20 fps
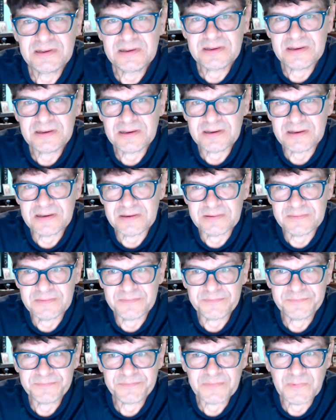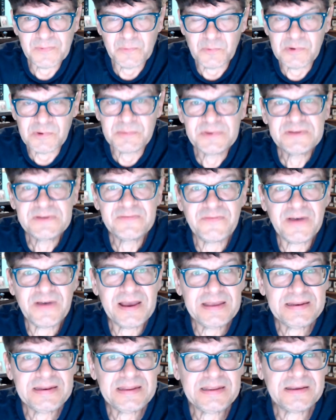um, woman
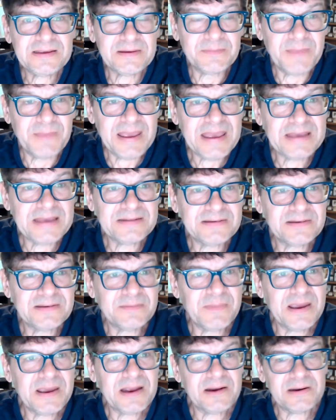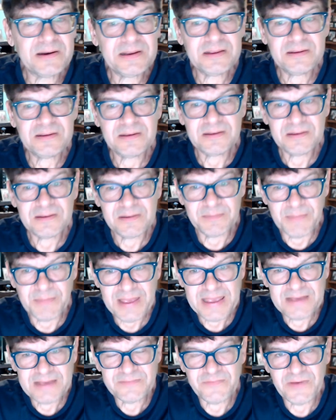finding a man to marry, a
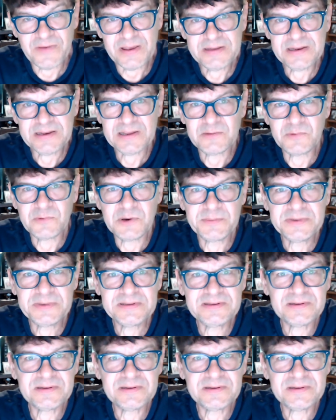man finding a woman to